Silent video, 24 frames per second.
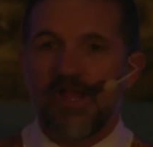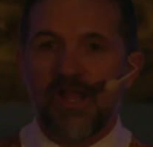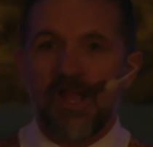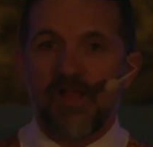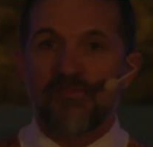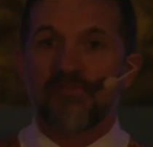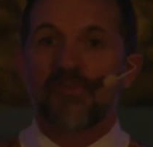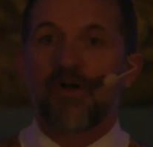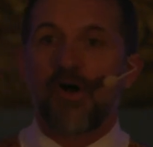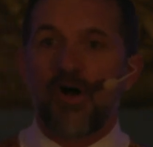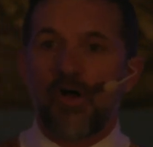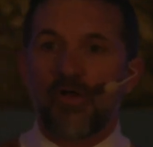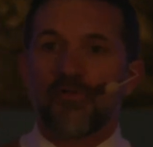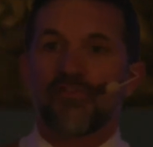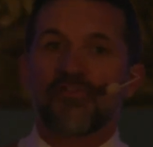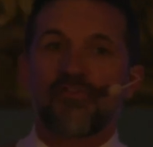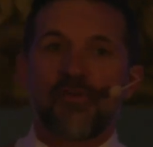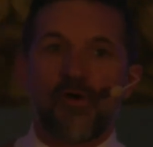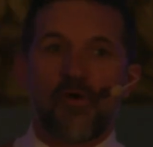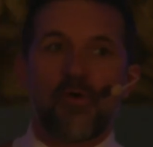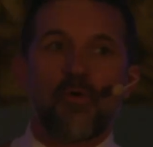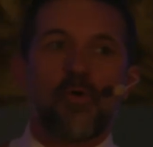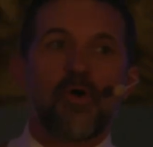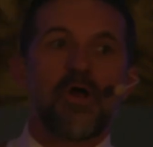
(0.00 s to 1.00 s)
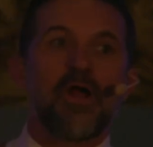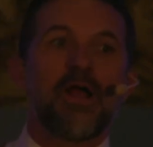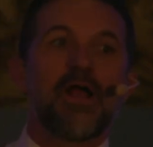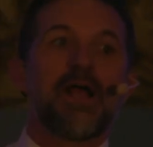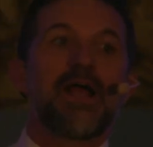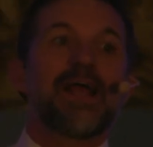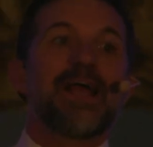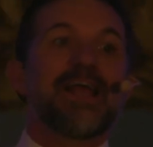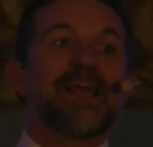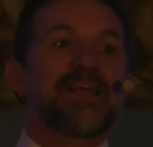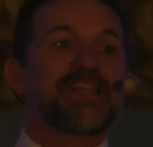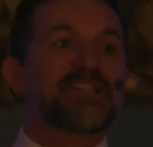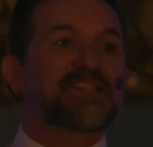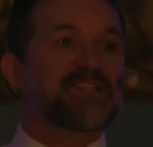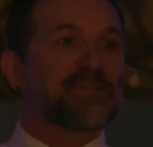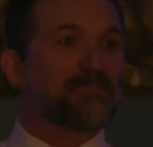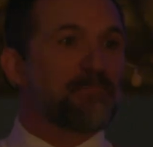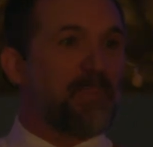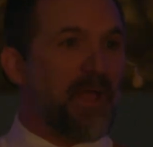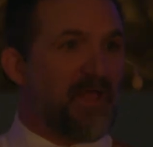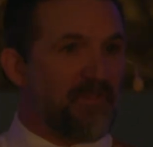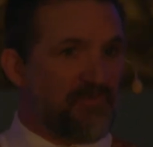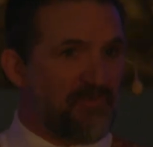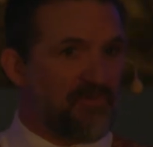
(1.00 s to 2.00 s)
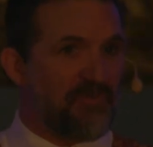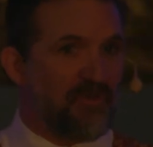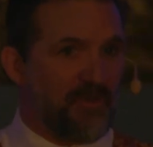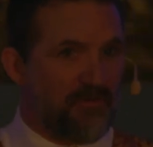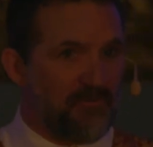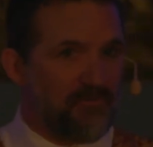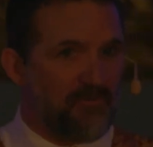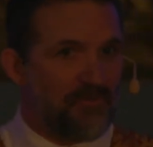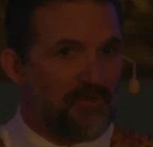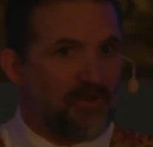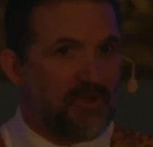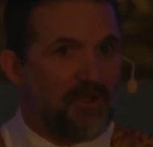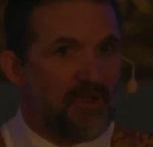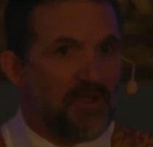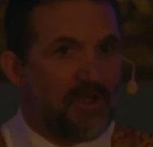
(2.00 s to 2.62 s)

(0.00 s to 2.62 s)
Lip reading: It's also expensive.